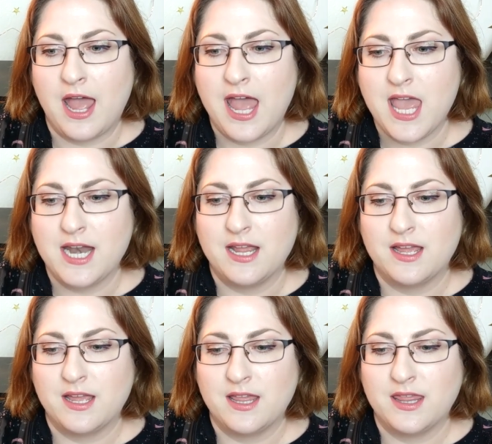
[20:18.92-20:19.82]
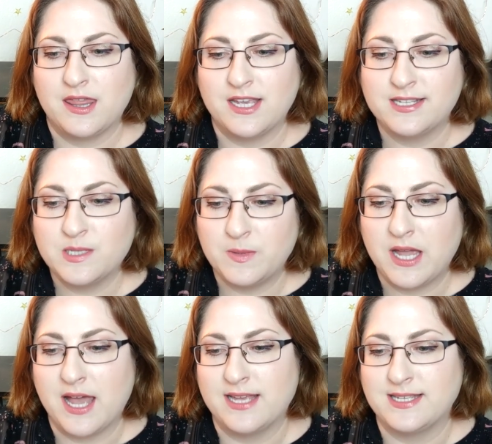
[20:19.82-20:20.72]
And this is
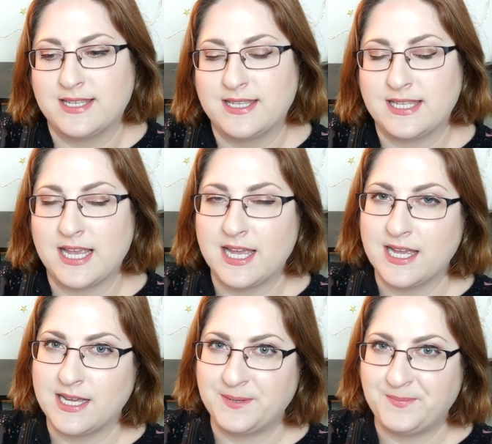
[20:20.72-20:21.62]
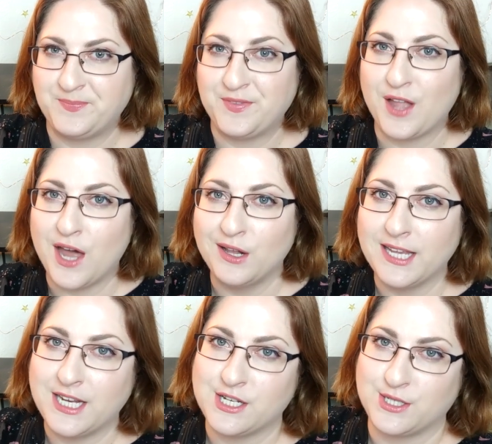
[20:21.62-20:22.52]
because not all
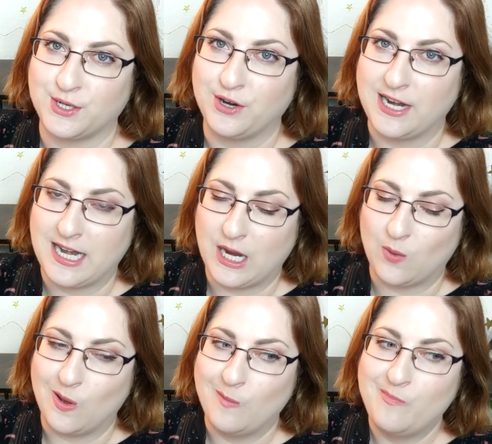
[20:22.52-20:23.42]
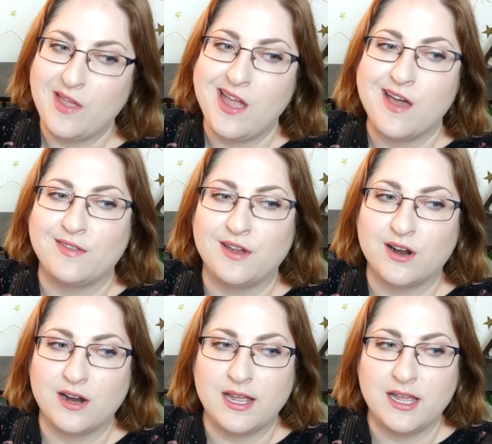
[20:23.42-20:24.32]
agents are created equal.
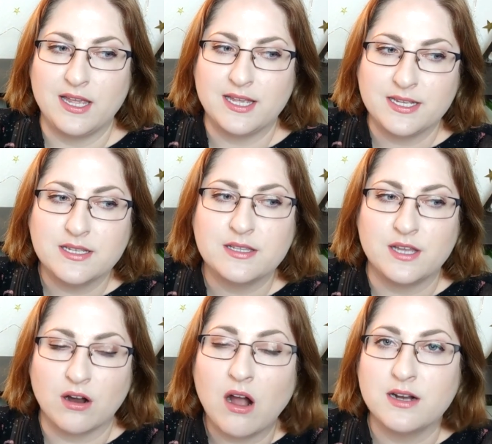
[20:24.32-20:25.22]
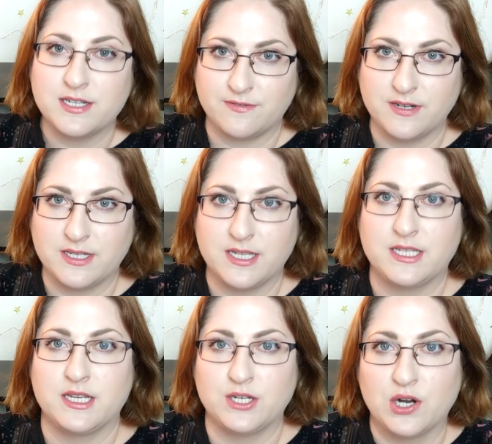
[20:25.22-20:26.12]
There is, there are
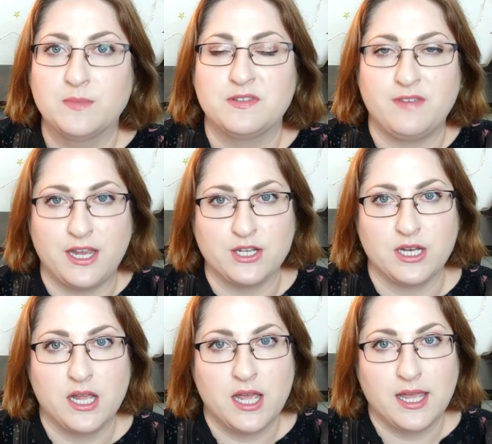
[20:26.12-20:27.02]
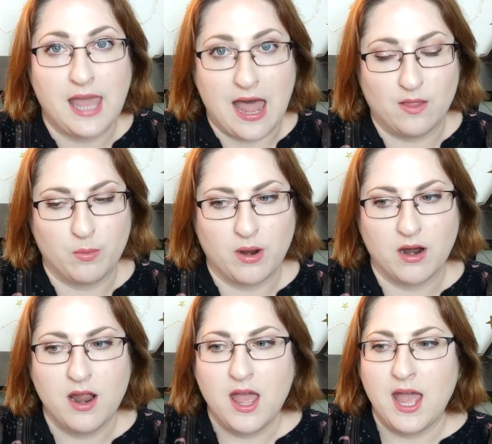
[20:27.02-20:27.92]
differences in terms of agent
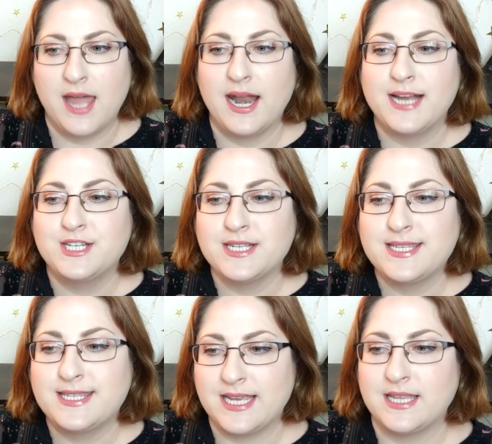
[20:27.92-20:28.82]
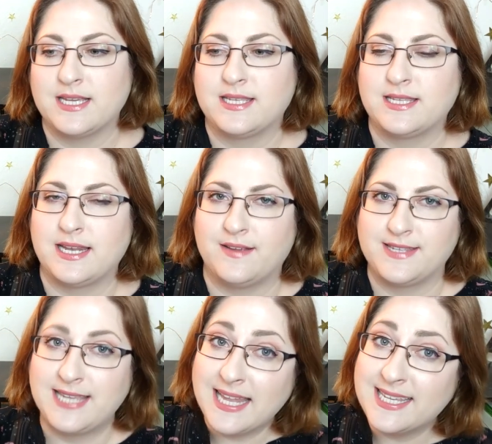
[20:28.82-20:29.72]
caliber. And I just say this, and I've
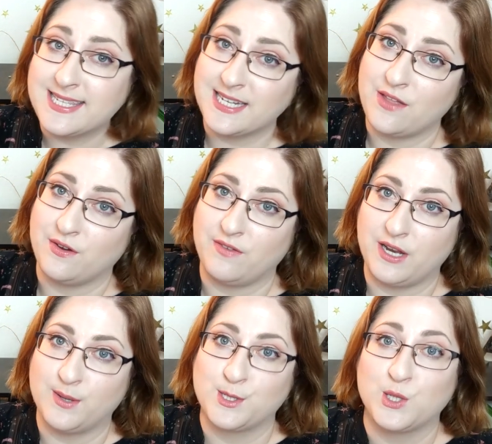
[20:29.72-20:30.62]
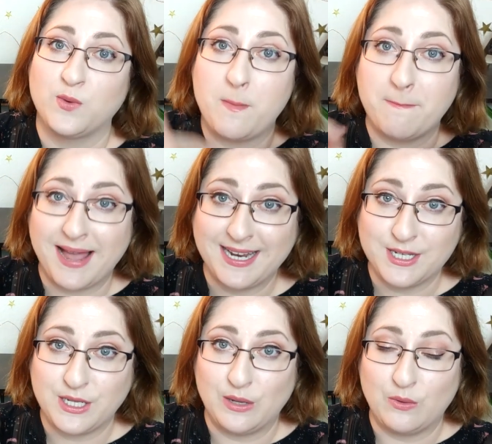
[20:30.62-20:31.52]
said this in other videos, to
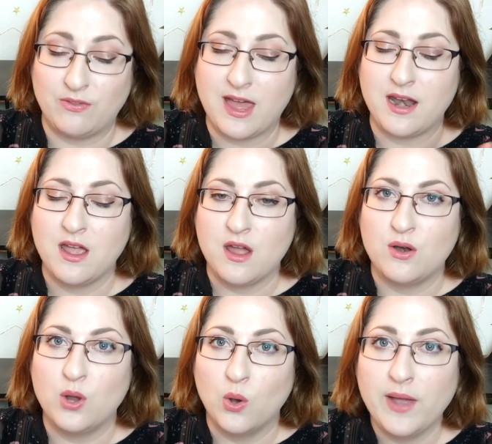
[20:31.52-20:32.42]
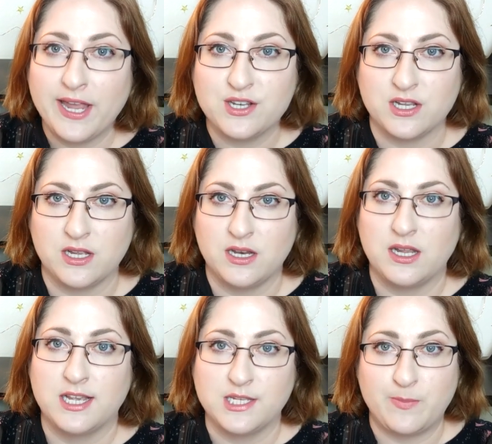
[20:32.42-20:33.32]
remind you that no agent
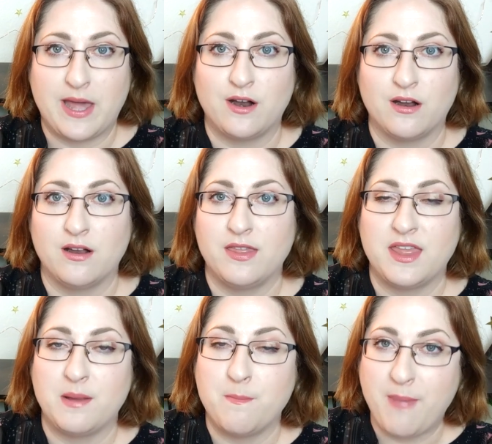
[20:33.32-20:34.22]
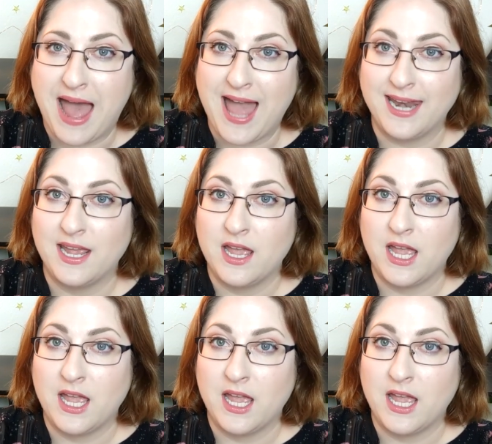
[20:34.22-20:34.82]
is better than a bad